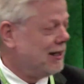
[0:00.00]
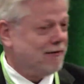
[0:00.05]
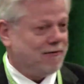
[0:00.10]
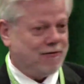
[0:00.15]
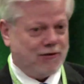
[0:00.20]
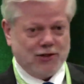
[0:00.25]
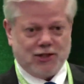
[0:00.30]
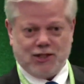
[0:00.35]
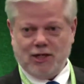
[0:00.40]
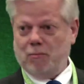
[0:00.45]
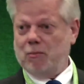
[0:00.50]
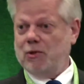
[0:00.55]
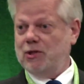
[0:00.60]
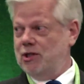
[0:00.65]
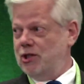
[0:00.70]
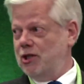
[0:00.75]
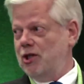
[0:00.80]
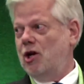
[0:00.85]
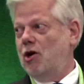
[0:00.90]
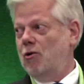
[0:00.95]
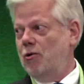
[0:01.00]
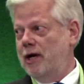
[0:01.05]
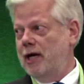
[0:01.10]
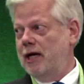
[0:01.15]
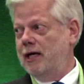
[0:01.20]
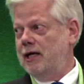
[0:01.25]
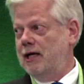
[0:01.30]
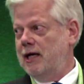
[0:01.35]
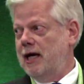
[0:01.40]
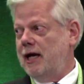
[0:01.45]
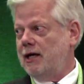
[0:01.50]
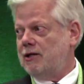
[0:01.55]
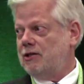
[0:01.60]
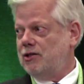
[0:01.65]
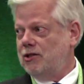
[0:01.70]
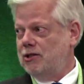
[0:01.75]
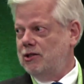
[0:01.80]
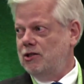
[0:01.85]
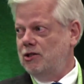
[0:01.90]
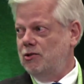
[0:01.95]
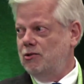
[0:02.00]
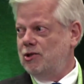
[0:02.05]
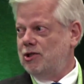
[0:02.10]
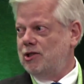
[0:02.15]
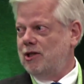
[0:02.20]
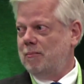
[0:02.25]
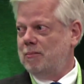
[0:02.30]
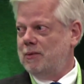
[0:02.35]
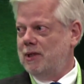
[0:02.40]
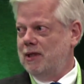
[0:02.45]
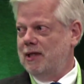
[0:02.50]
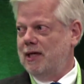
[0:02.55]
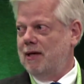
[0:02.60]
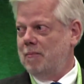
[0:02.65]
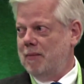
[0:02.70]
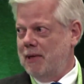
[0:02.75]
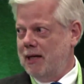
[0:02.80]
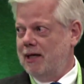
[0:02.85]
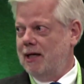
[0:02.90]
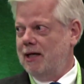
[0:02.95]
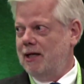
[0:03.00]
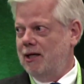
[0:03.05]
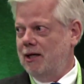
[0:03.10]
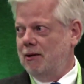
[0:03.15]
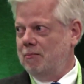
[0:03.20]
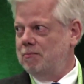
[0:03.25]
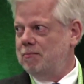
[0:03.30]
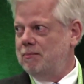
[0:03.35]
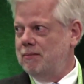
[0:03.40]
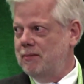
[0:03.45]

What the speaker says: for someone to go in and actually do something that might end up